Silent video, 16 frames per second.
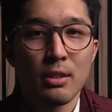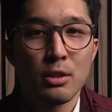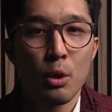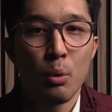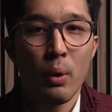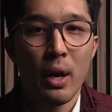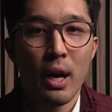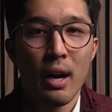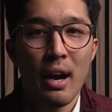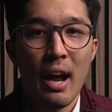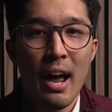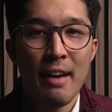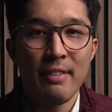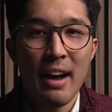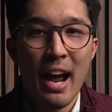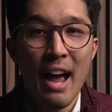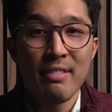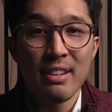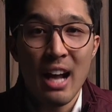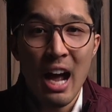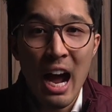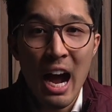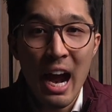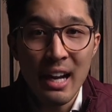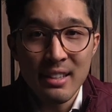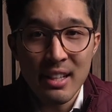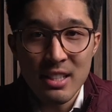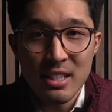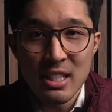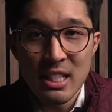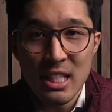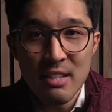to where if I have an eye
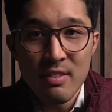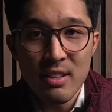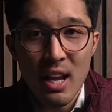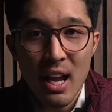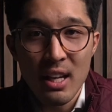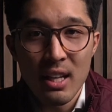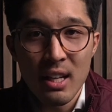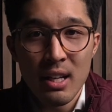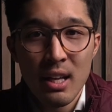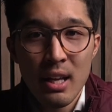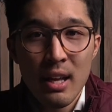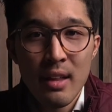that's deviated,